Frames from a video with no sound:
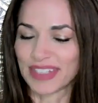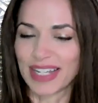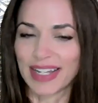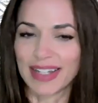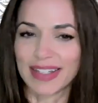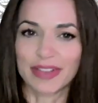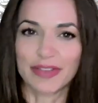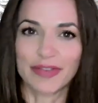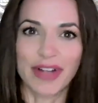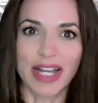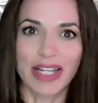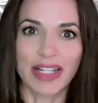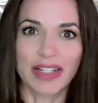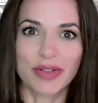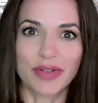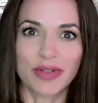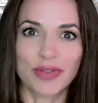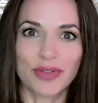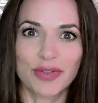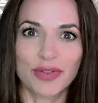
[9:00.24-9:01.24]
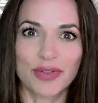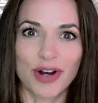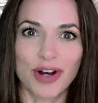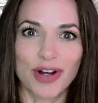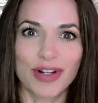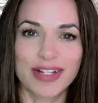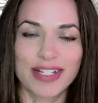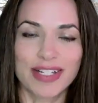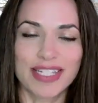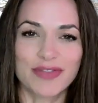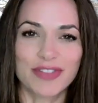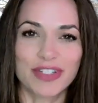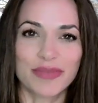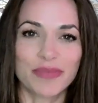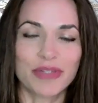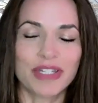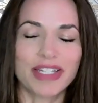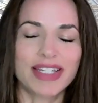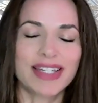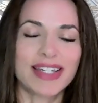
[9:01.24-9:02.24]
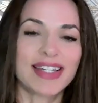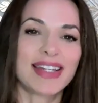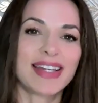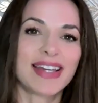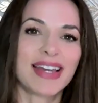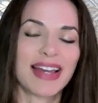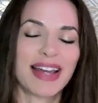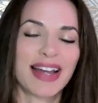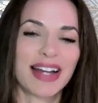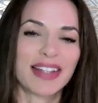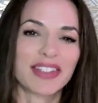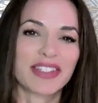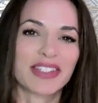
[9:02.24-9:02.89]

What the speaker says: invite you to RSVP at